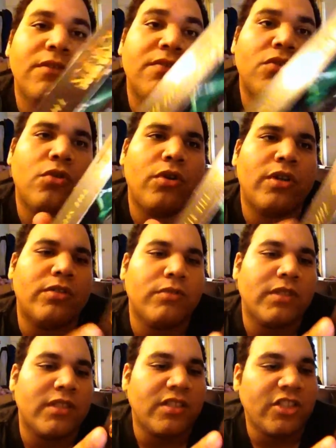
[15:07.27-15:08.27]
of course,
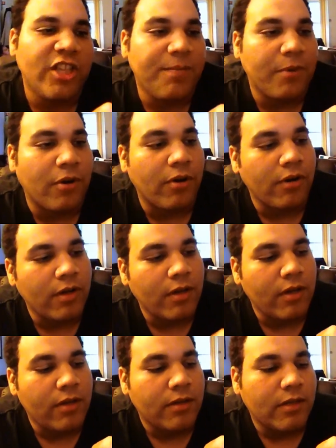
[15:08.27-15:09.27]
which is cheaper
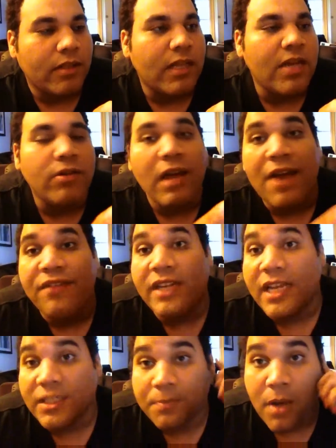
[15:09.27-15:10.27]
because I don't have an
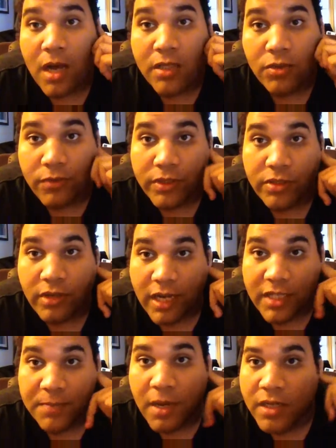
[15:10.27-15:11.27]
Xbox, original
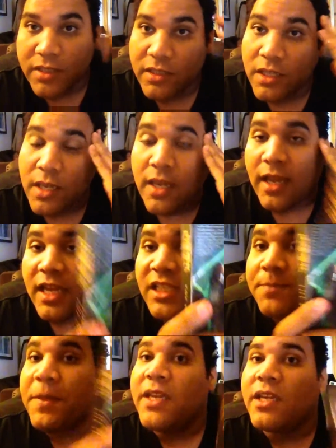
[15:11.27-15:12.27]
Xbox. And
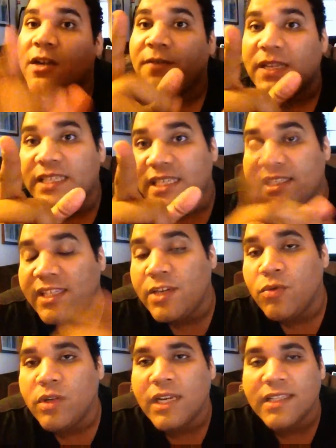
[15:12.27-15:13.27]
speaking of, I did see
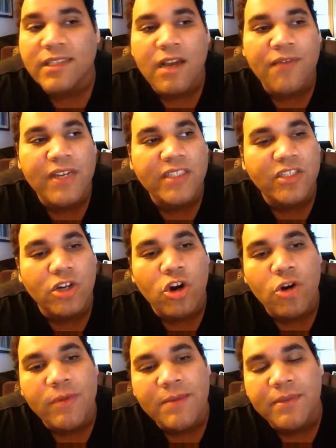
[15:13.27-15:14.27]
one at Salvation
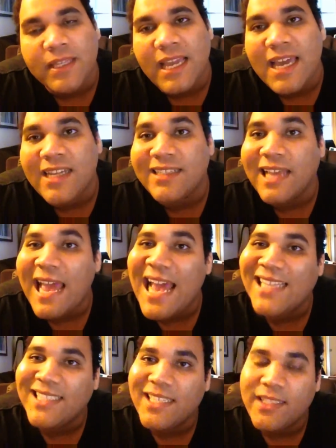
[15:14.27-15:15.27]
Army, but they had an
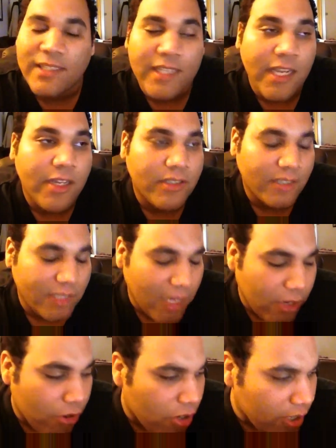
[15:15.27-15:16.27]
as-is
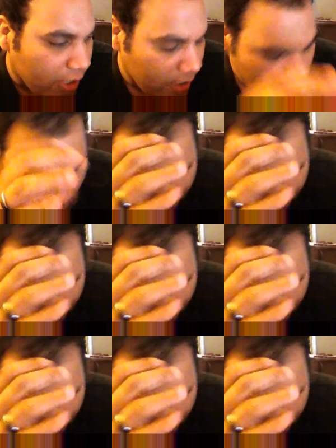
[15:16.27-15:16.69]
sticker on it.